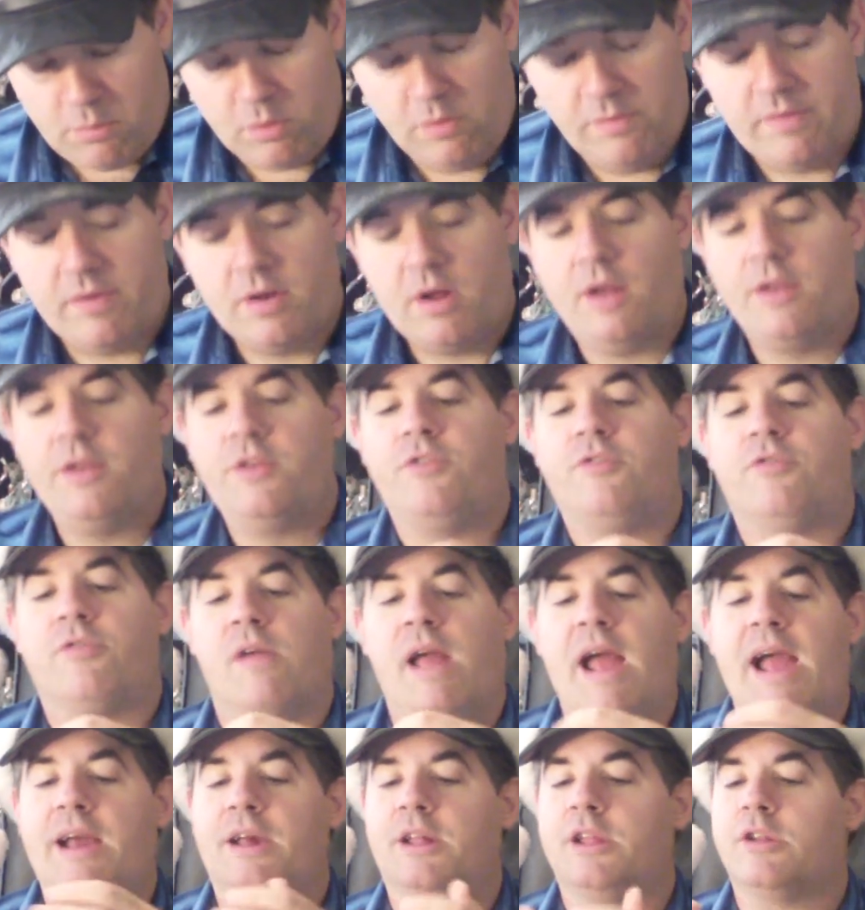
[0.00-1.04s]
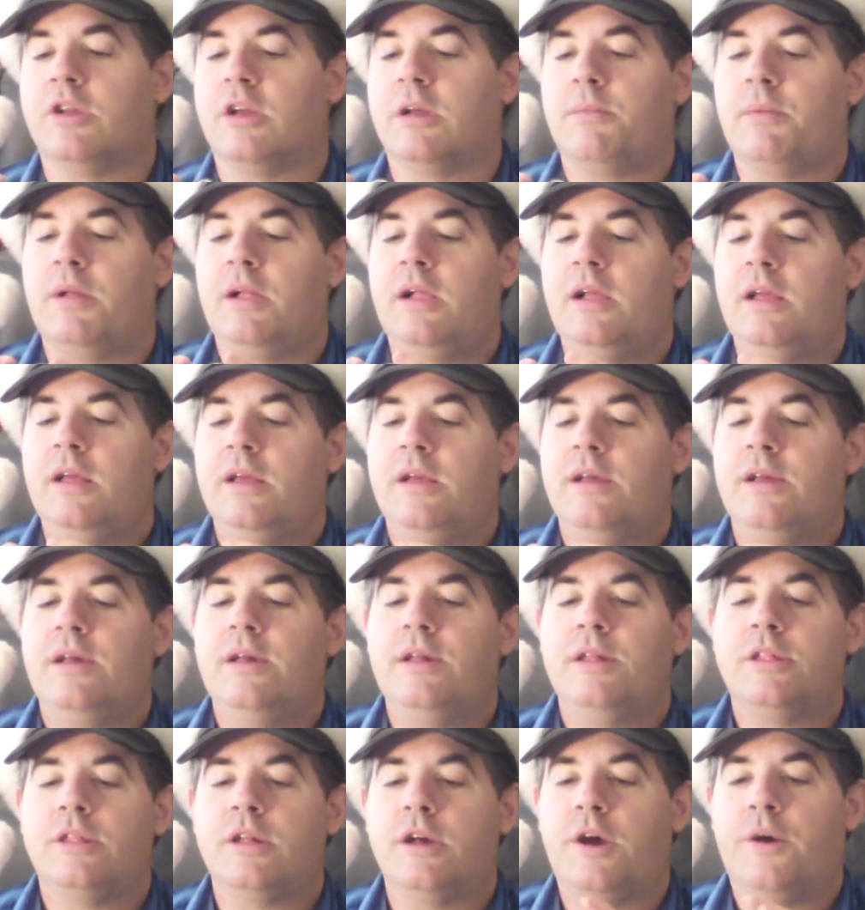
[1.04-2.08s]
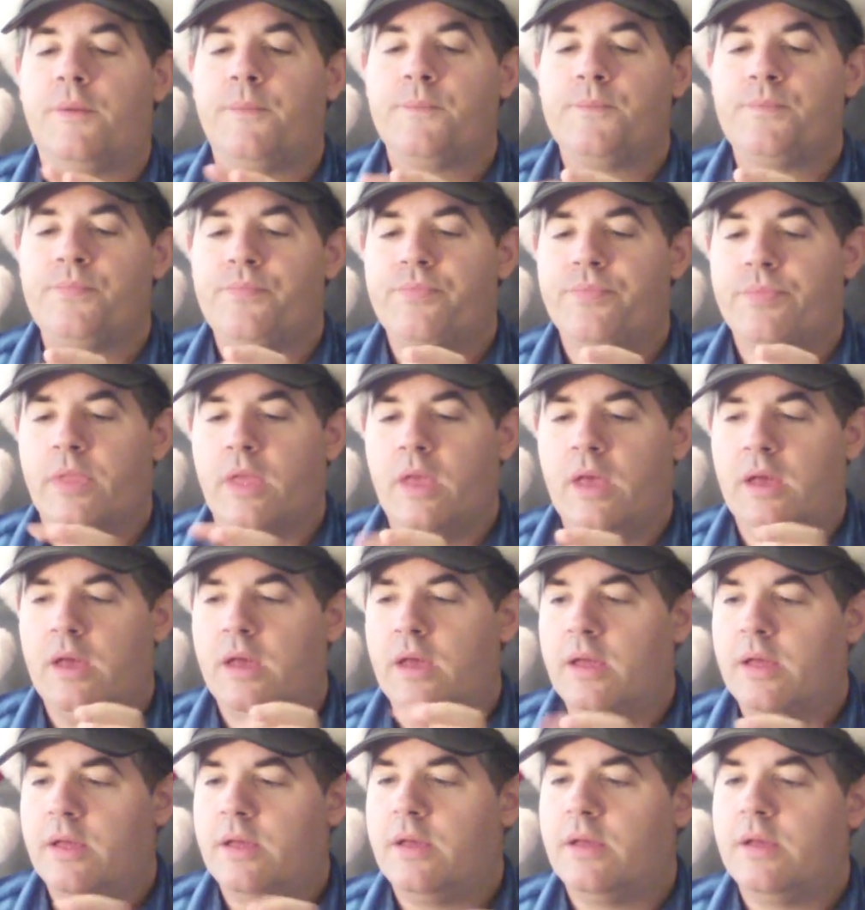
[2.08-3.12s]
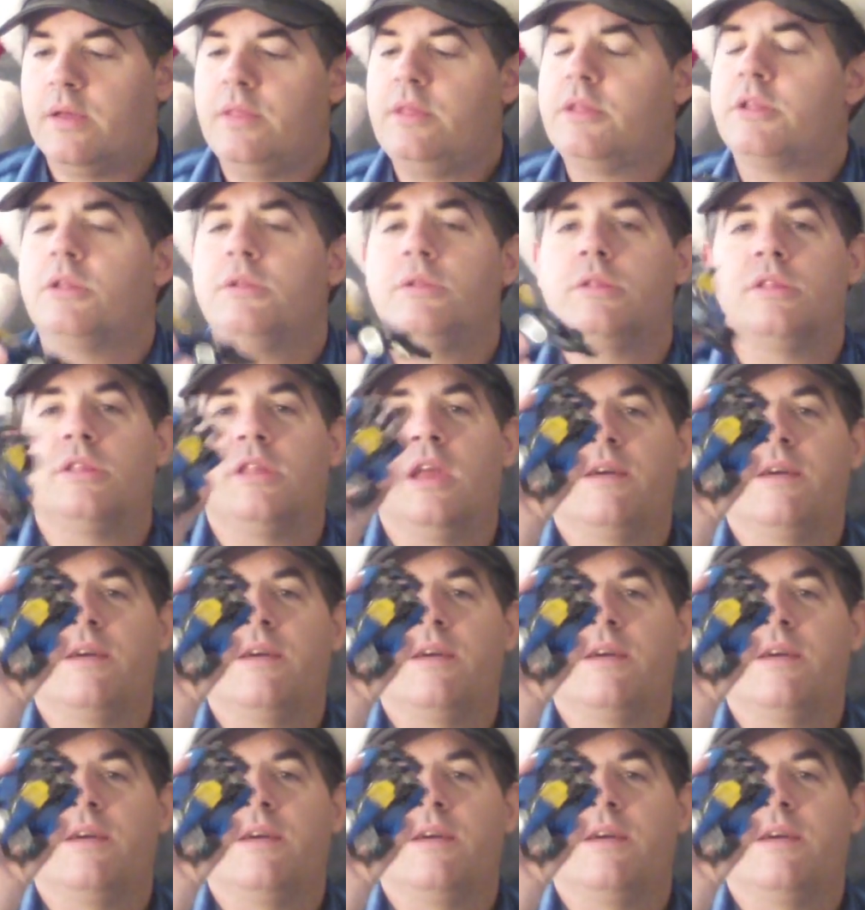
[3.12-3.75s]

Moving on to drag strip. So, this is